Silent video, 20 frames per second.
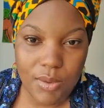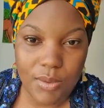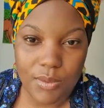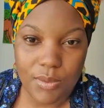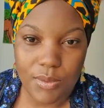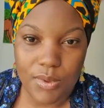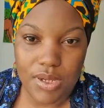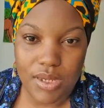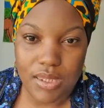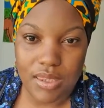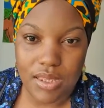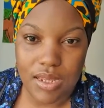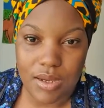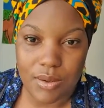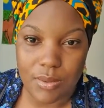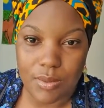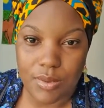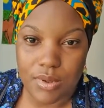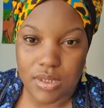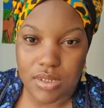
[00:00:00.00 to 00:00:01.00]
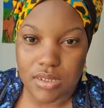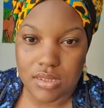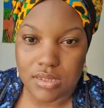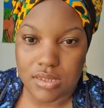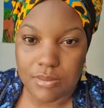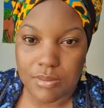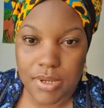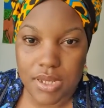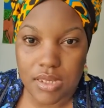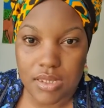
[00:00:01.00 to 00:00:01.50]
when I
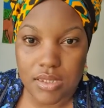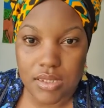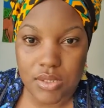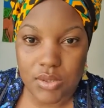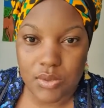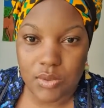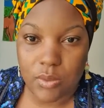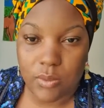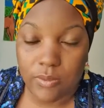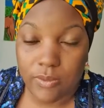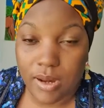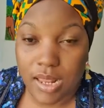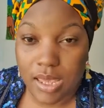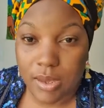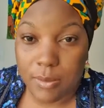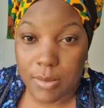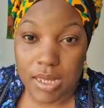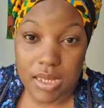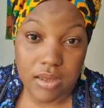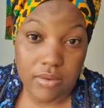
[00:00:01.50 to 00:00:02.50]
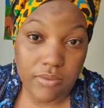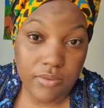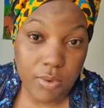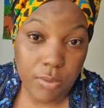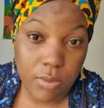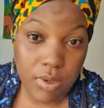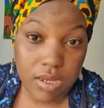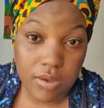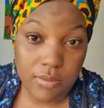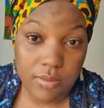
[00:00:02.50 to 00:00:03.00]
was about to fly back
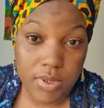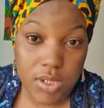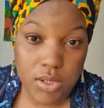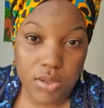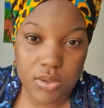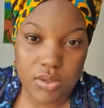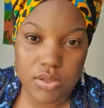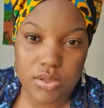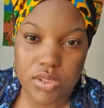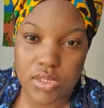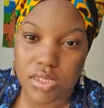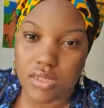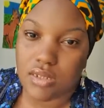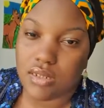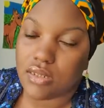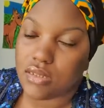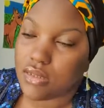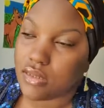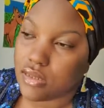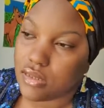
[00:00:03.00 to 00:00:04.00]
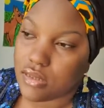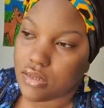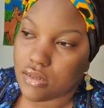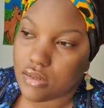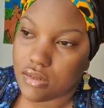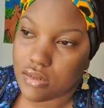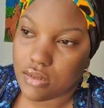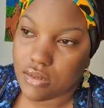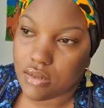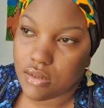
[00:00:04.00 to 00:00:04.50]
from Ivory Coast to
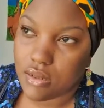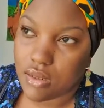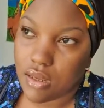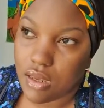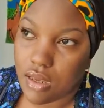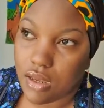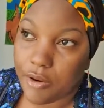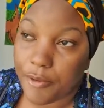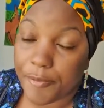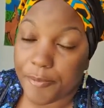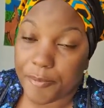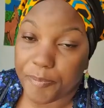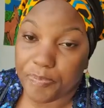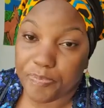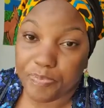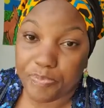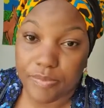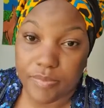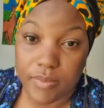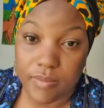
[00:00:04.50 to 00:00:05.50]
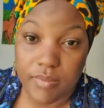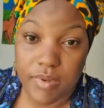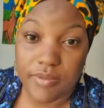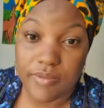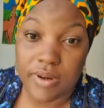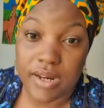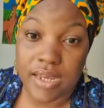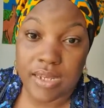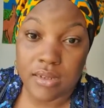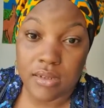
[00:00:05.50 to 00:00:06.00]
London, my
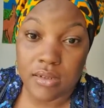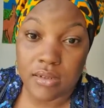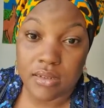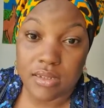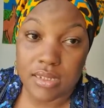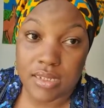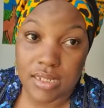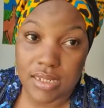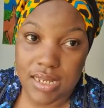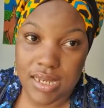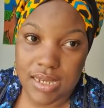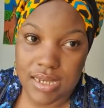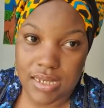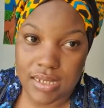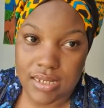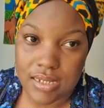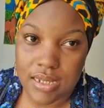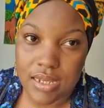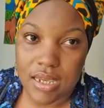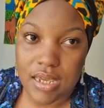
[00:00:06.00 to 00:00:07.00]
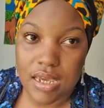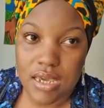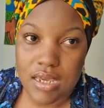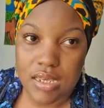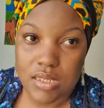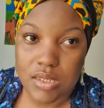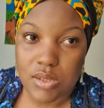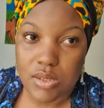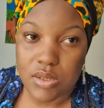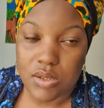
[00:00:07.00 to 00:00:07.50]
flight got delayed.
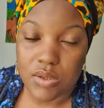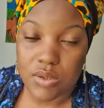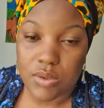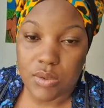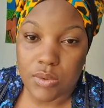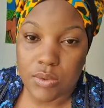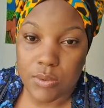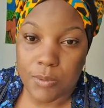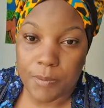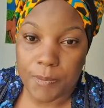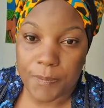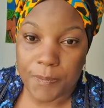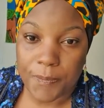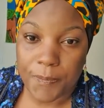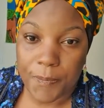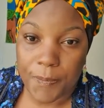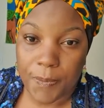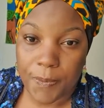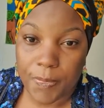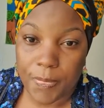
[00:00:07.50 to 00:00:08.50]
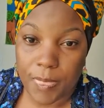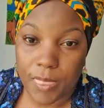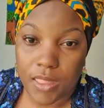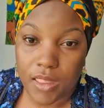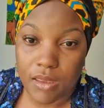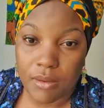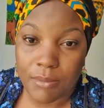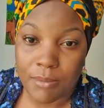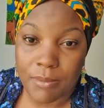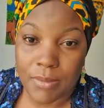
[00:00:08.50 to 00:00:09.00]
So
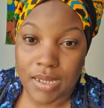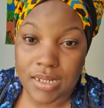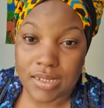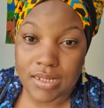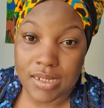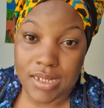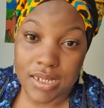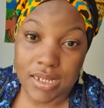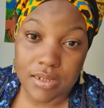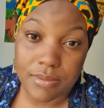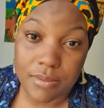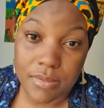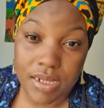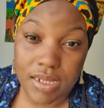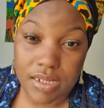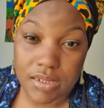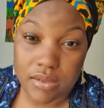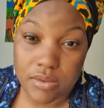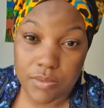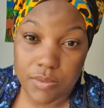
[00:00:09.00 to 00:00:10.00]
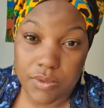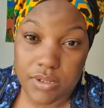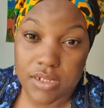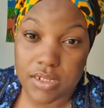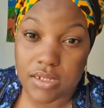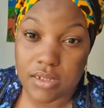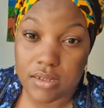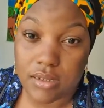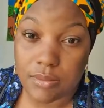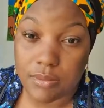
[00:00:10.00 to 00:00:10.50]
my dad, my little
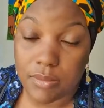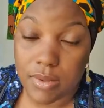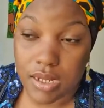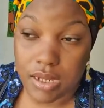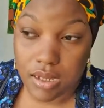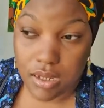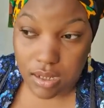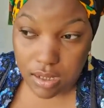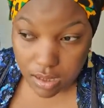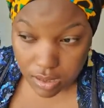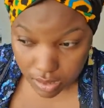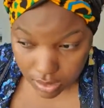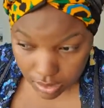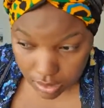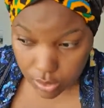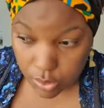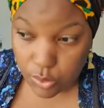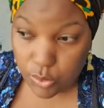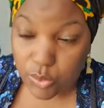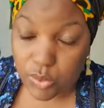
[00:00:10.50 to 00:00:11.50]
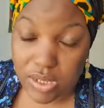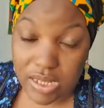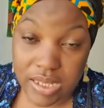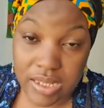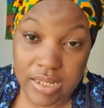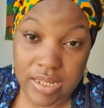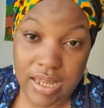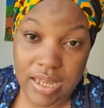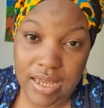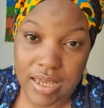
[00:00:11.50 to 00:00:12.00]
brother, and my uncle
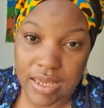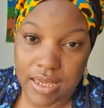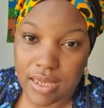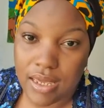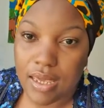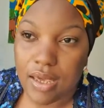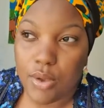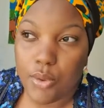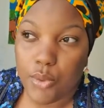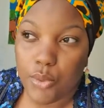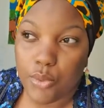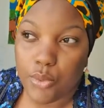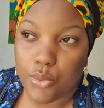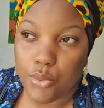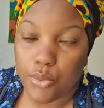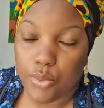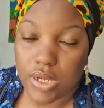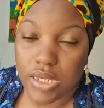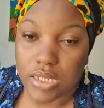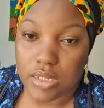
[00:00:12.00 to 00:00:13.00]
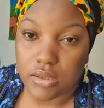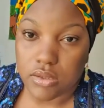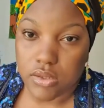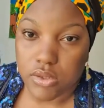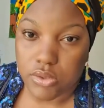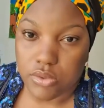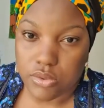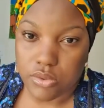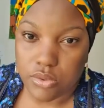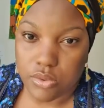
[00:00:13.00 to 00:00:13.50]
and I went
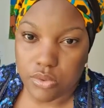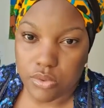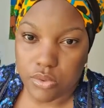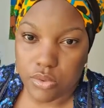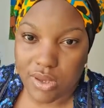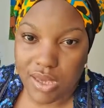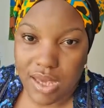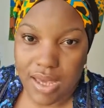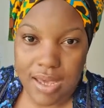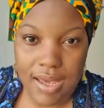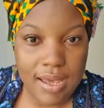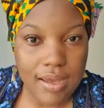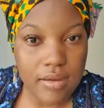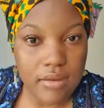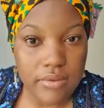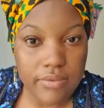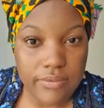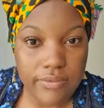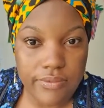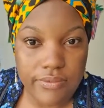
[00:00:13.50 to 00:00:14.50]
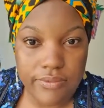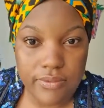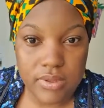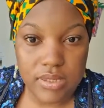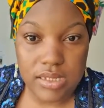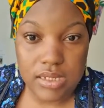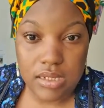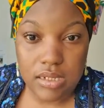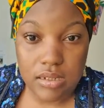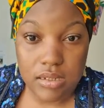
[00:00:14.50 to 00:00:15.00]
to have
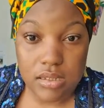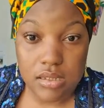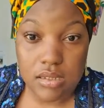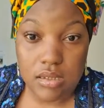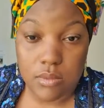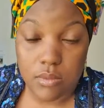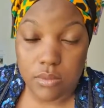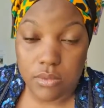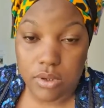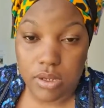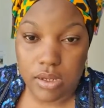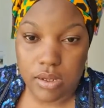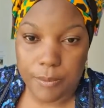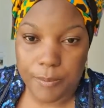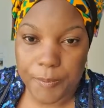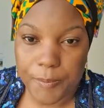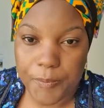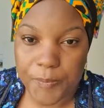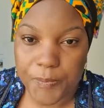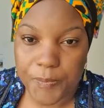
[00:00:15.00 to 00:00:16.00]
dinner somewhere